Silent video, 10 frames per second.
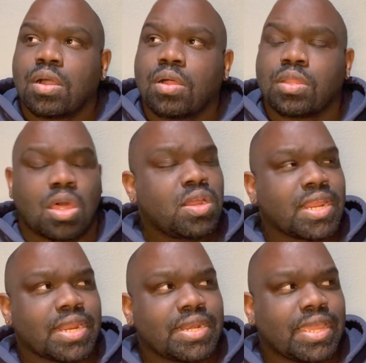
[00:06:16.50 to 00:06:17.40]
longer
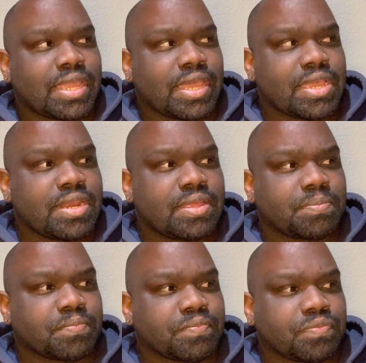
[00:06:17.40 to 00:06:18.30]
than a decade.
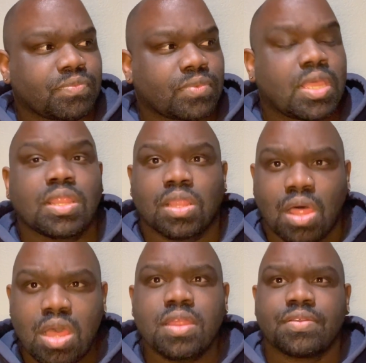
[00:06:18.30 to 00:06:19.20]

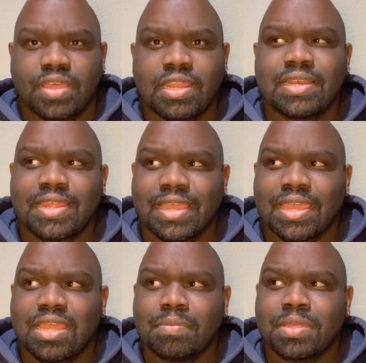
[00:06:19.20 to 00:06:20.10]
Longer than a
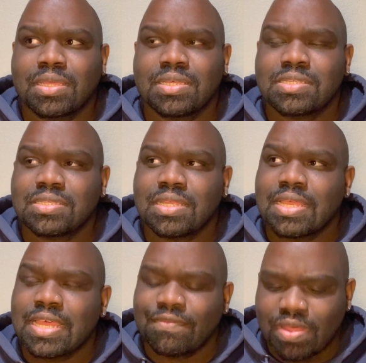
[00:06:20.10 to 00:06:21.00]
decade because
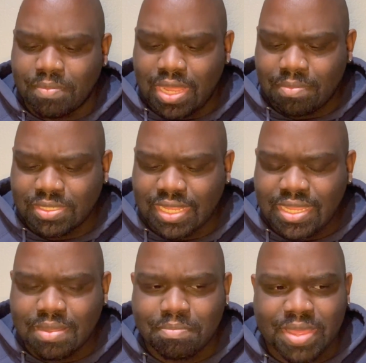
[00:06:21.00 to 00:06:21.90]
if I'm not
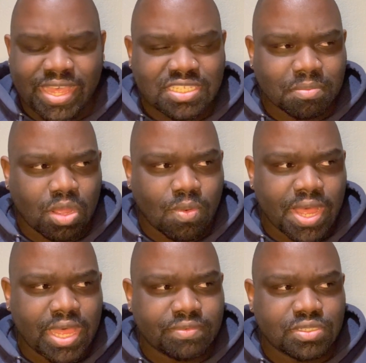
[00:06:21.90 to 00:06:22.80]
mistaken, Basketball
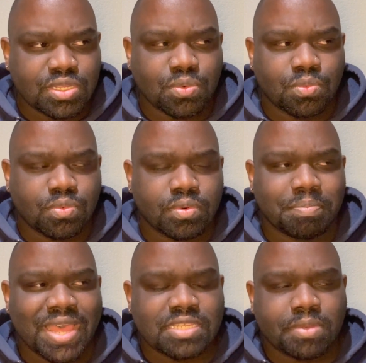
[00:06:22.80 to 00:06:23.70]
Wives, the
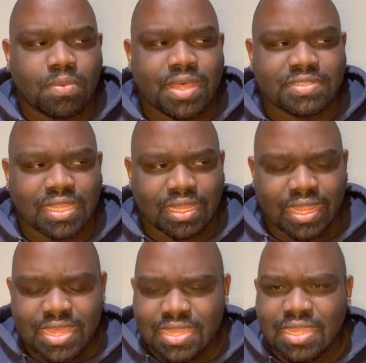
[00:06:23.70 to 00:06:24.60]
Basketball Wives
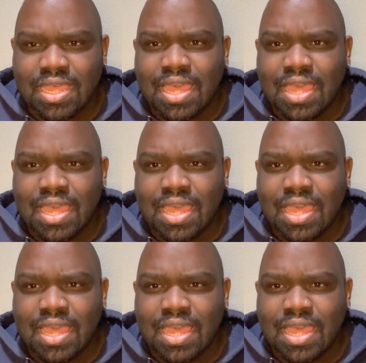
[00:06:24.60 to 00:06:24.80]
LA,